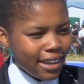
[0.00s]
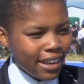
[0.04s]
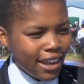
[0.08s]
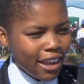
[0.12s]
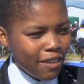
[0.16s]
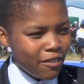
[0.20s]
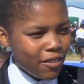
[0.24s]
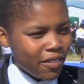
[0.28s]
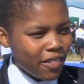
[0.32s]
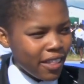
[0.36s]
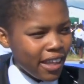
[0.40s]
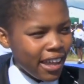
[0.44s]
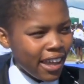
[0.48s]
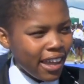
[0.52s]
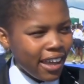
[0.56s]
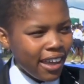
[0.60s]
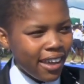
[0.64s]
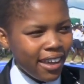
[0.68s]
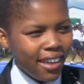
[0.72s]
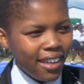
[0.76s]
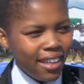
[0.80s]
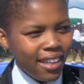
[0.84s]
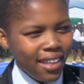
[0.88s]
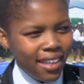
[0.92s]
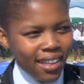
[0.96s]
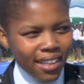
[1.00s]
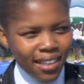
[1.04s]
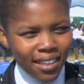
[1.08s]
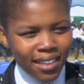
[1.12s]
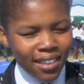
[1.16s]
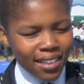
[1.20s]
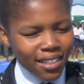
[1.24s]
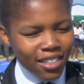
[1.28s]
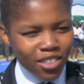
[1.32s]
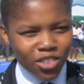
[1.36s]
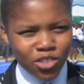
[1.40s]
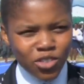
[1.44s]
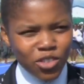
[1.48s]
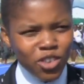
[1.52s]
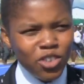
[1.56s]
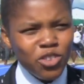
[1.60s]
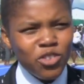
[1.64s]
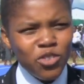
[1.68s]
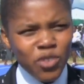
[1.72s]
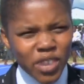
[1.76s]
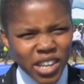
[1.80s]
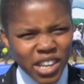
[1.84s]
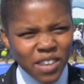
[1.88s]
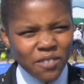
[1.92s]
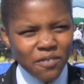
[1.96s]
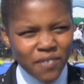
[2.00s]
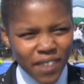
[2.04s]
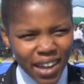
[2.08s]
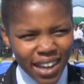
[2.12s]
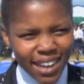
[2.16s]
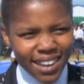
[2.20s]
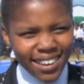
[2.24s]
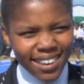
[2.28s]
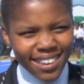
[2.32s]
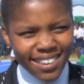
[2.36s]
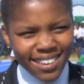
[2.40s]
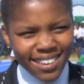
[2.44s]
and everything. It's just really fun.